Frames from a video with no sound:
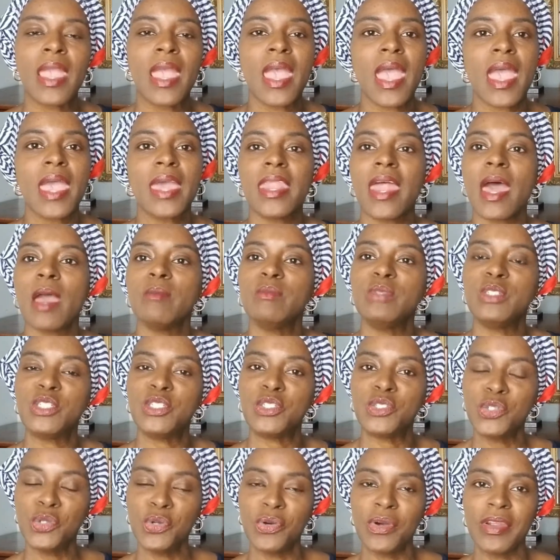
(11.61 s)
And I'm
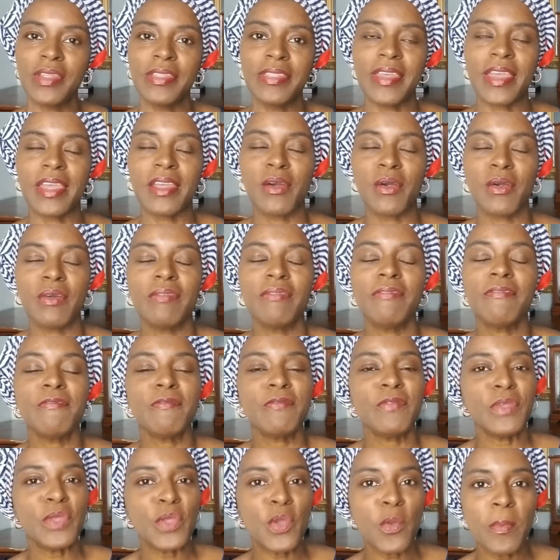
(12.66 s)
sure there are
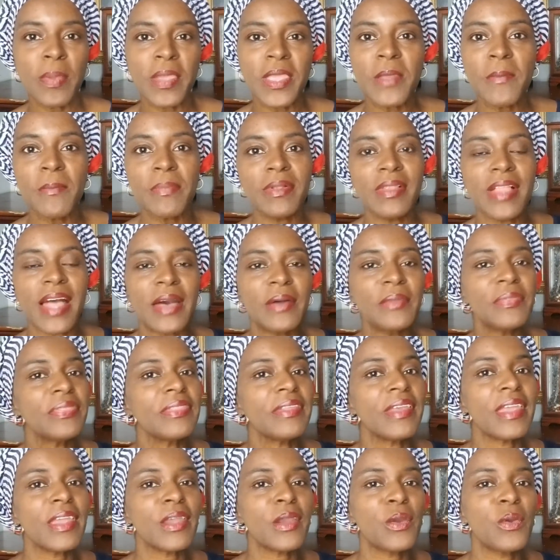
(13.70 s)
few people out
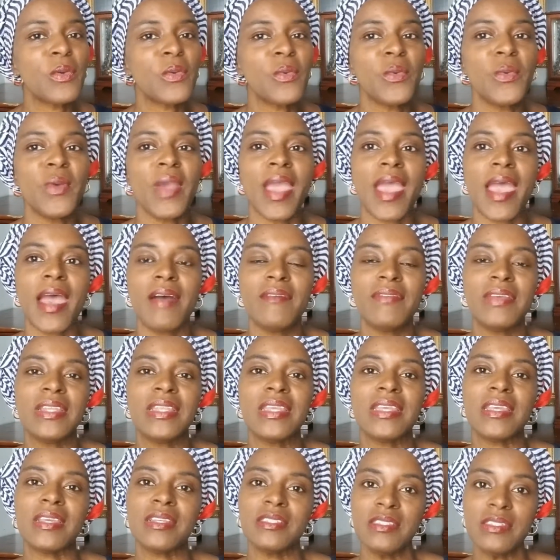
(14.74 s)
there who have an
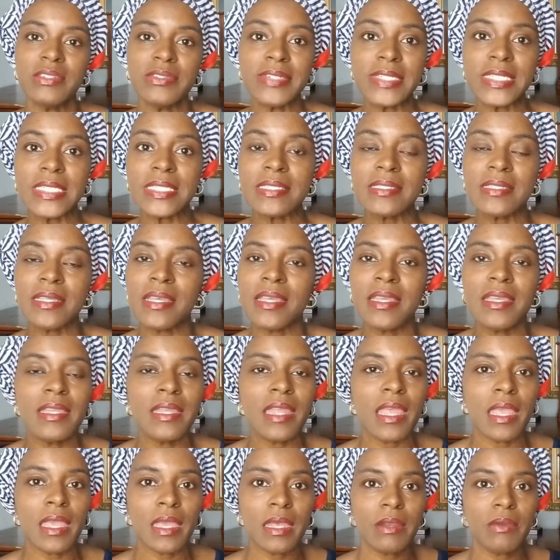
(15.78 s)
interest in
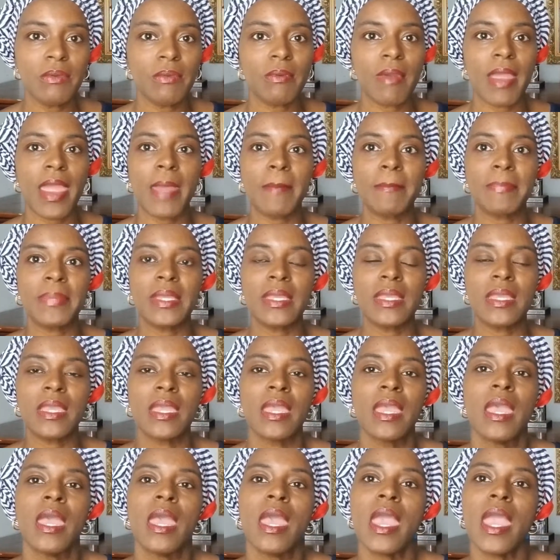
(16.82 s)
head wrapping
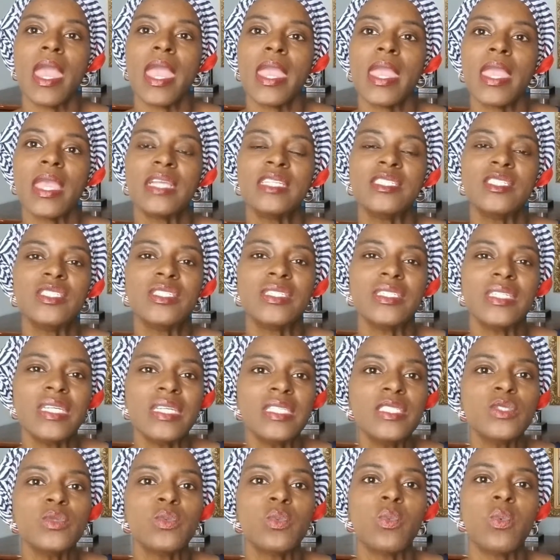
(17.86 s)
and
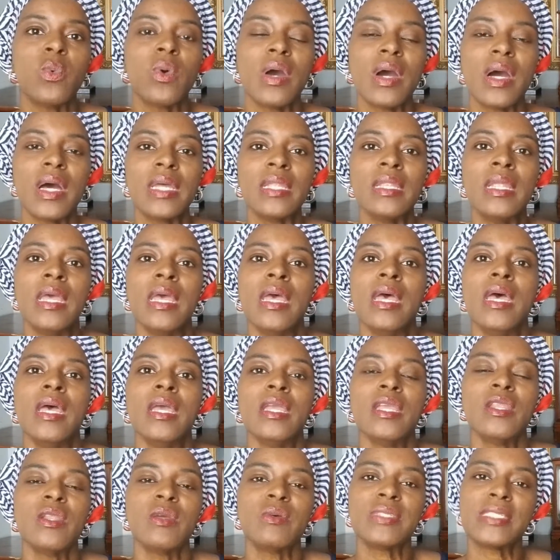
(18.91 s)
just want,
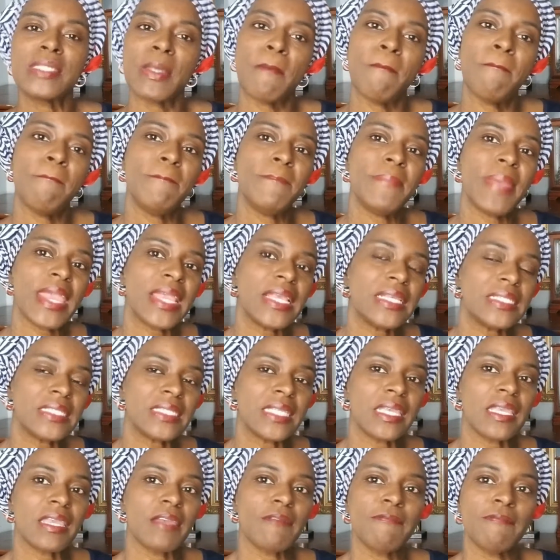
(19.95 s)
some
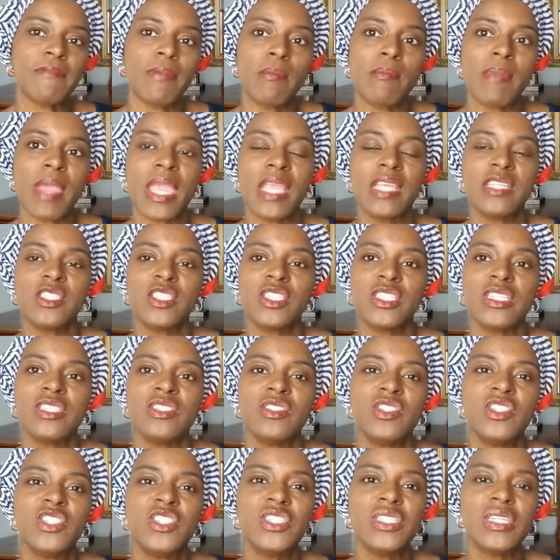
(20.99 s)
basic information
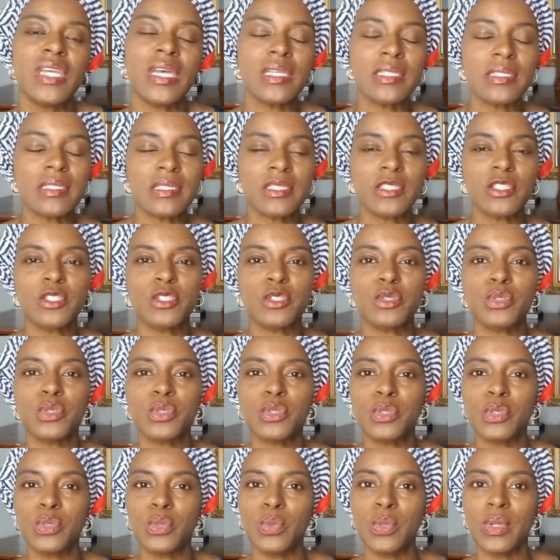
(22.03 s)
just
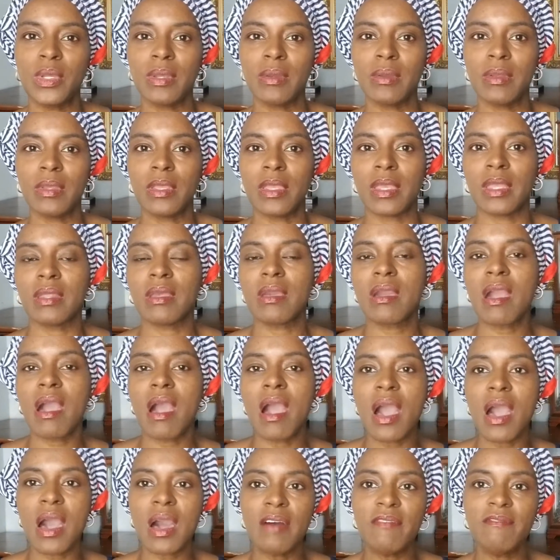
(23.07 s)
to get
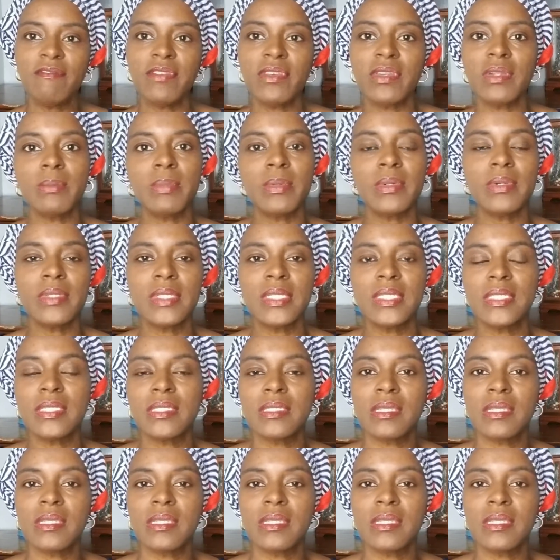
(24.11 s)
comfortable in